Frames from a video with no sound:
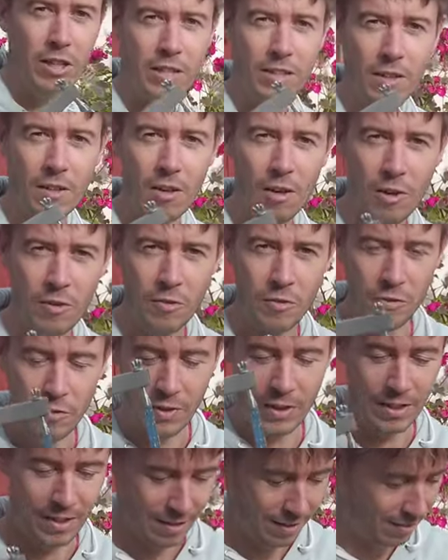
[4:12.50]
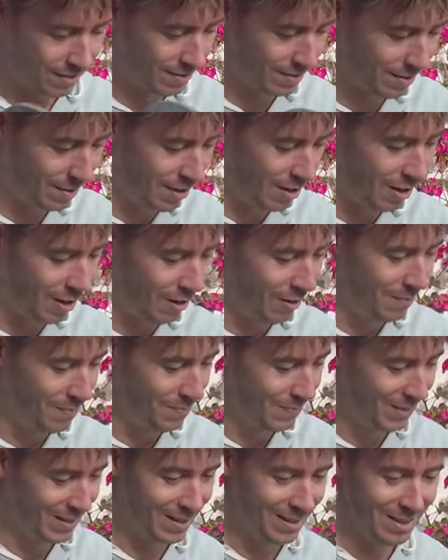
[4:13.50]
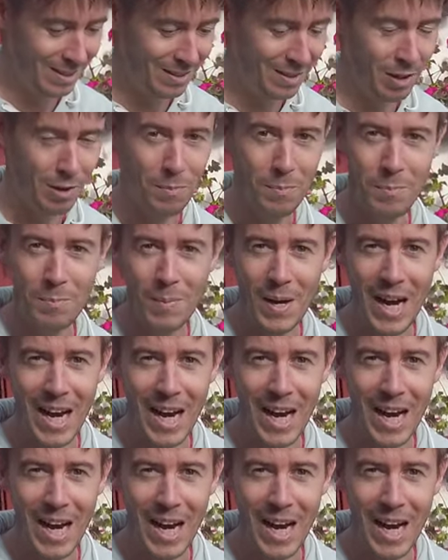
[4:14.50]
it off with a saw, the top